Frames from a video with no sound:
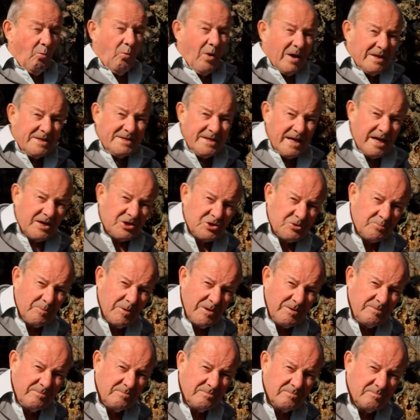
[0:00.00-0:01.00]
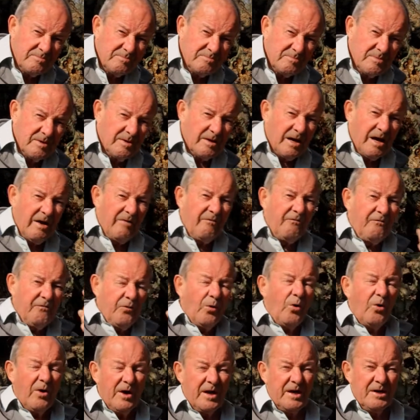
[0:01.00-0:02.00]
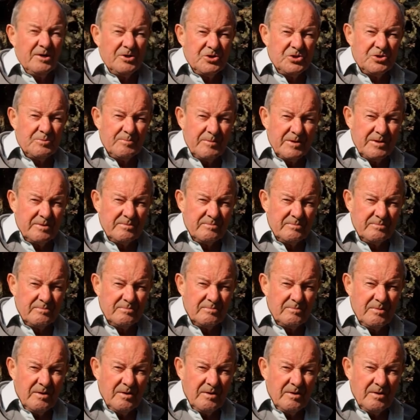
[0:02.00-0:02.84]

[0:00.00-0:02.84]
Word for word: one Dutchman, and four Englishmen.